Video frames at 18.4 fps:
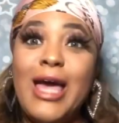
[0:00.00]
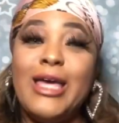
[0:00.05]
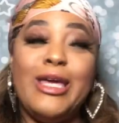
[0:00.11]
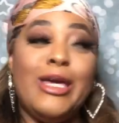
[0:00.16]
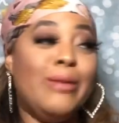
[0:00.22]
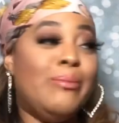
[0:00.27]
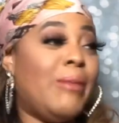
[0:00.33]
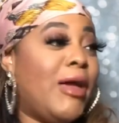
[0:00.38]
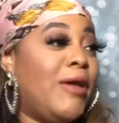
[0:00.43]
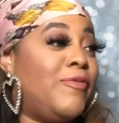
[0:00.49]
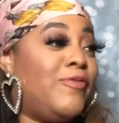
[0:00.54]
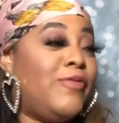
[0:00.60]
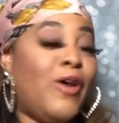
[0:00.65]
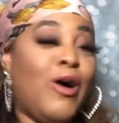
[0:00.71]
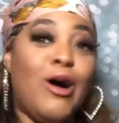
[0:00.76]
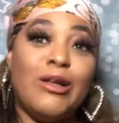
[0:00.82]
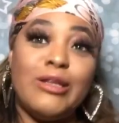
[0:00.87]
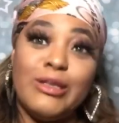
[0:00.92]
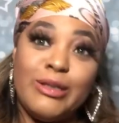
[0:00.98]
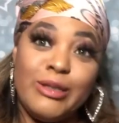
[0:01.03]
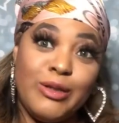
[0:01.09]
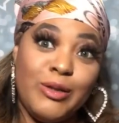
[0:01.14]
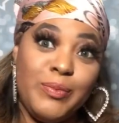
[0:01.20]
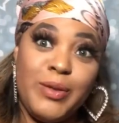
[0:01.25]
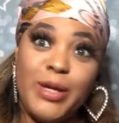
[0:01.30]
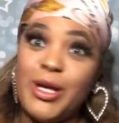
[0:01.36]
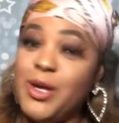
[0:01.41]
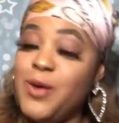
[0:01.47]
you may fall a little
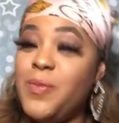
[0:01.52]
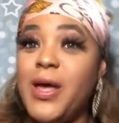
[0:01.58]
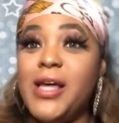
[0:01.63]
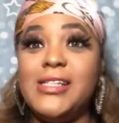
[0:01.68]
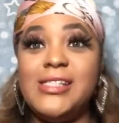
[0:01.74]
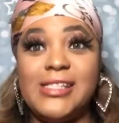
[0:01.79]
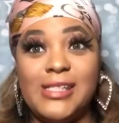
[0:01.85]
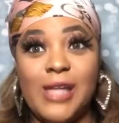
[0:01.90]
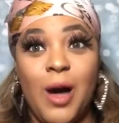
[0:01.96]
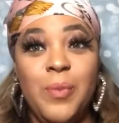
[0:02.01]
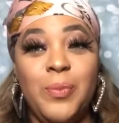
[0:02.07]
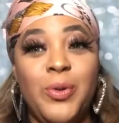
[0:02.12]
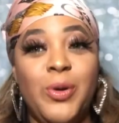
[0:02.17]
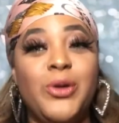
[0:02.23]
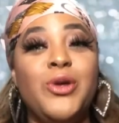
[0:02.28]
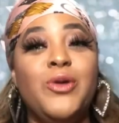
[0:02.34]
bit, you may stumble,